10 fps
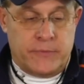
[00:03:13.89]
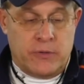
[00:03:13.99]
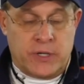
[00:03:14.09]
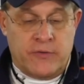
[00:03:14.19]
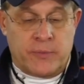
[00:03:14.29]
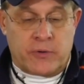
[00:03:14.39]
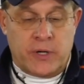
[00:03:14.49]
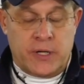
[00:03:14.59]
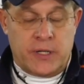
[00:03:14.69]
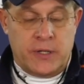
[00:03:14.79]
you know, give him
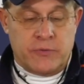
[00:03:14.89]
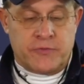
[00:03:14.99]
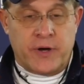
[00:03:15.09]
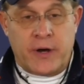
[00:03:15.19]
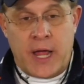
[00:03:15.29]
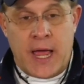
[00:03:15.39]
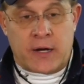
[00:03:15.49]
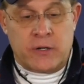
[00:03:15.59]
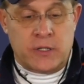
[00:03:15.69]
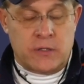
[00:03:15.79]
credit, he was very
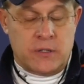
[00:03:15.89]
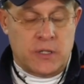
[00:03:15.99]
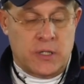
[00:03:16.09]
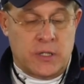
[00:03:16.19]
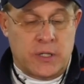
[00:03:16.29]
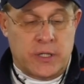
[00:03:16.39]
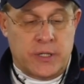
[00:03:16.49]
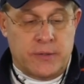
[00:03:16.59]
accurate, and